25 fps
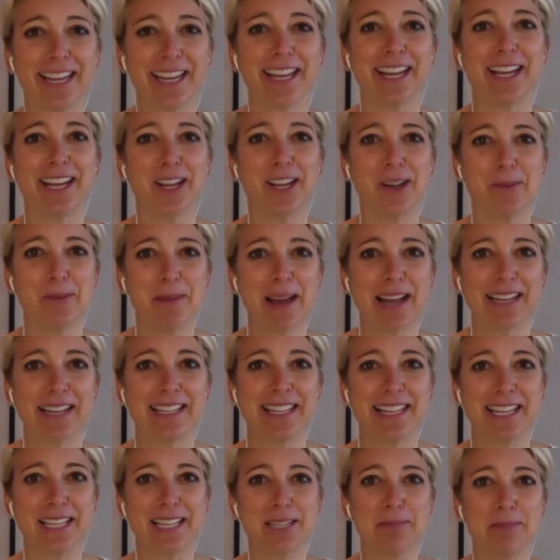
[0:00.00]
go back to
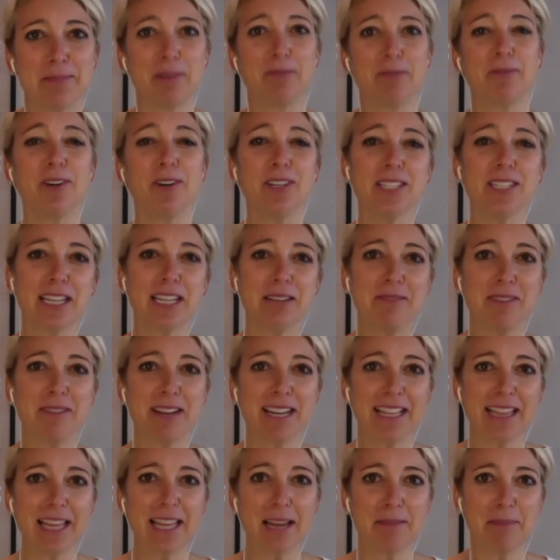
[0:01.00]
these. But first I want to
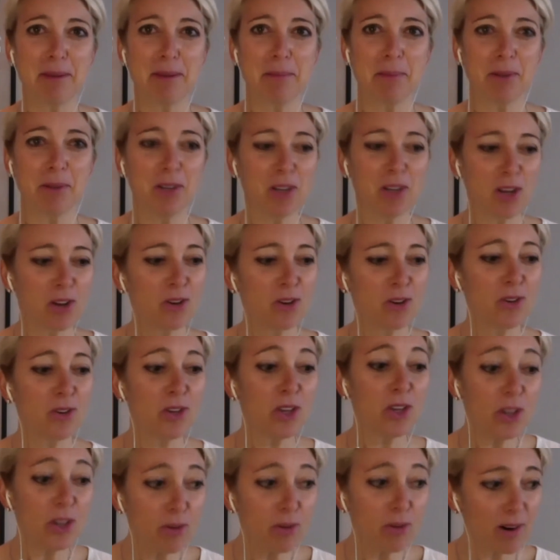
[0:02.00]
let people know who
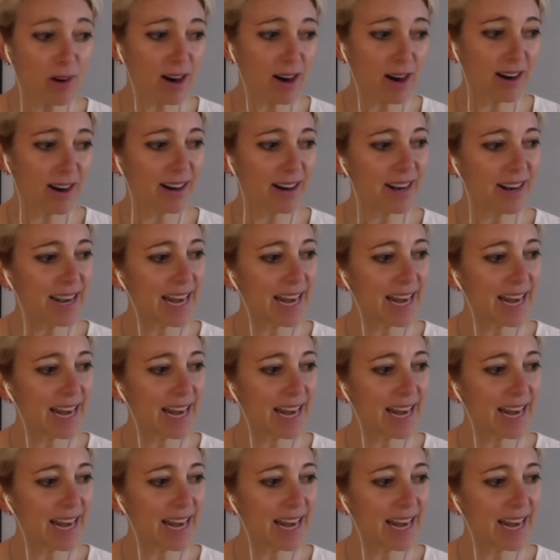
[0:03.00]
you are,